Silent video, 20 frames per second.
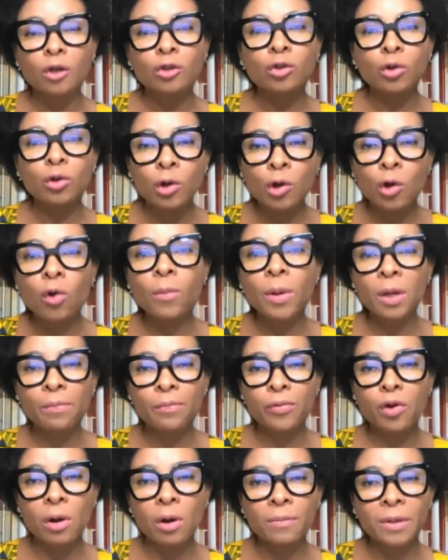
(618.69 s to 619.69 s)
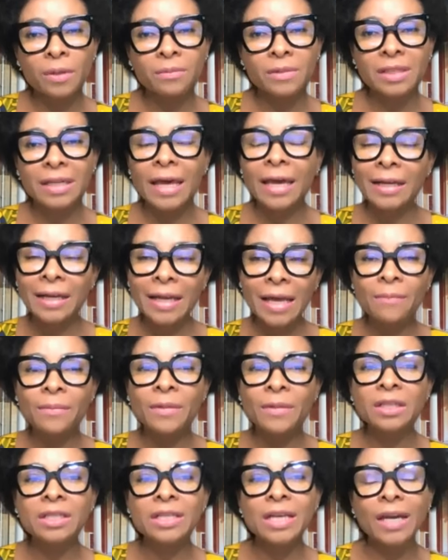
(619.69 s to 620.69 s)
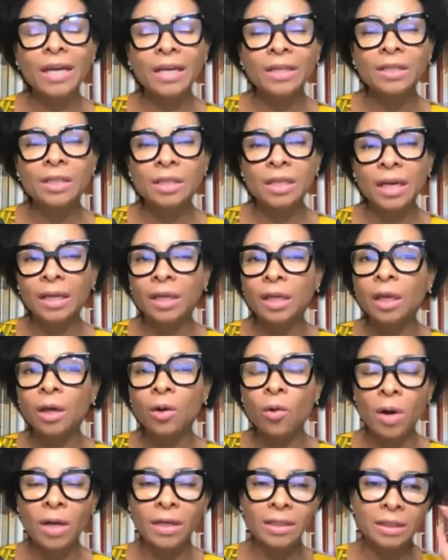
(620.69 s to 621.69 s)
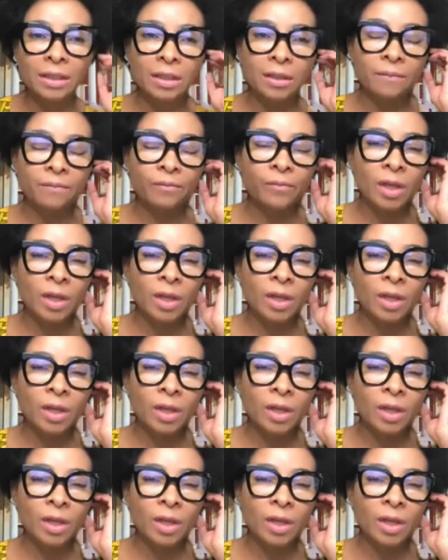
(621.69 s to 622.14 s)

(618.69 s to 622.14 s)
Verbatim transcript: to global problems like climate change and inequality.